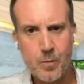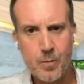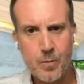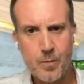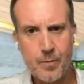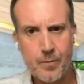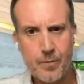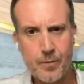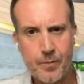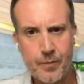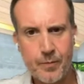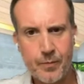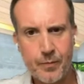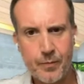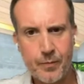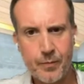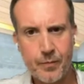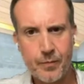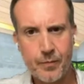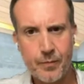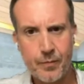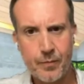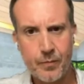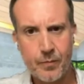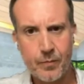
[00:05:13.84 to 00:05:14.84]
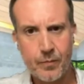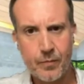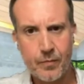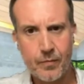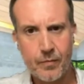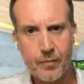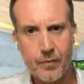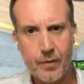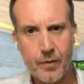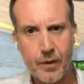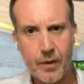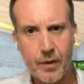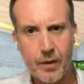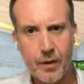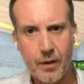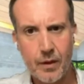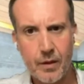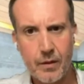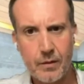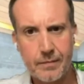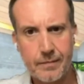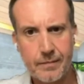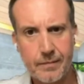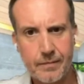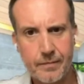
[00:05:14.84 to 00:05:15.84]

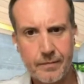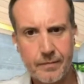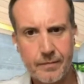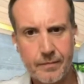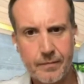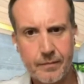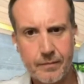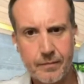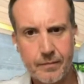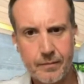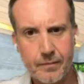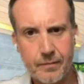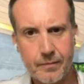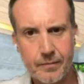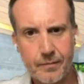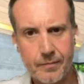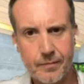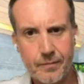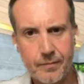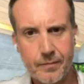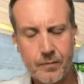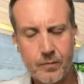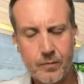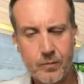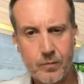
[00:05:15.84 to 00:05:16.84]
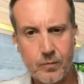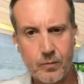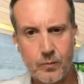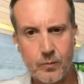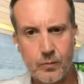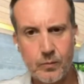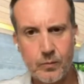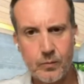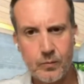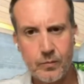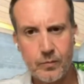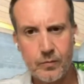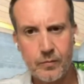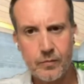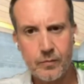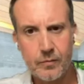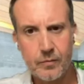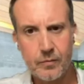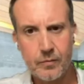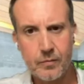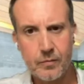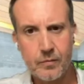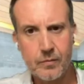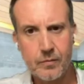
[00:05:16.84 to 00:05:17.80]
The person shown says nothing.